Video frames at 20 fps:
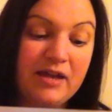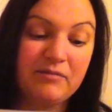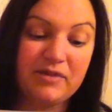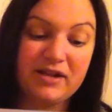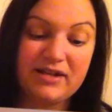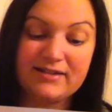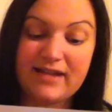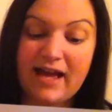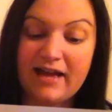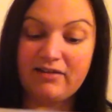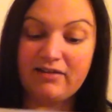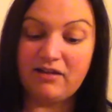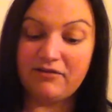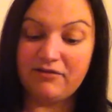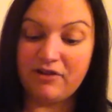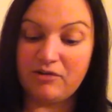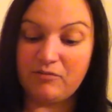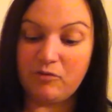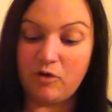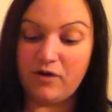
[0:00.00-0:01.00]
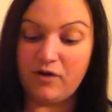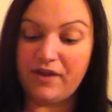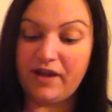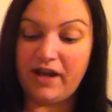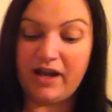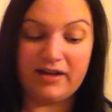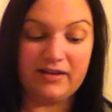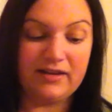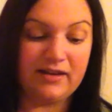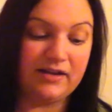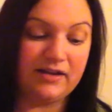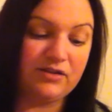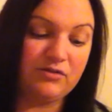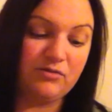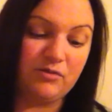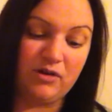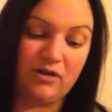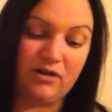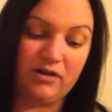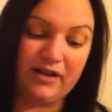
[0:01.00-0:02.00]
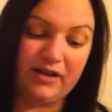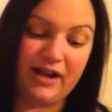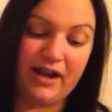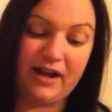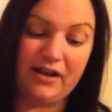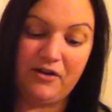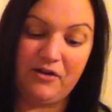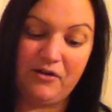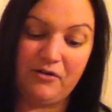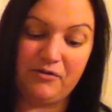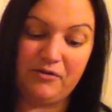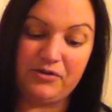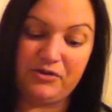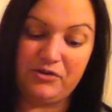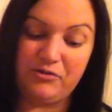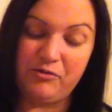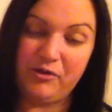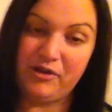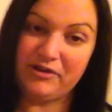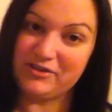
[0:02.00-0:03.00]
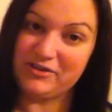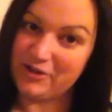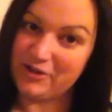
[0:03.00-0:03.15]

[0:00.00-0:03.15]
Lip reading: because I love her more than anything in the world, and I know you will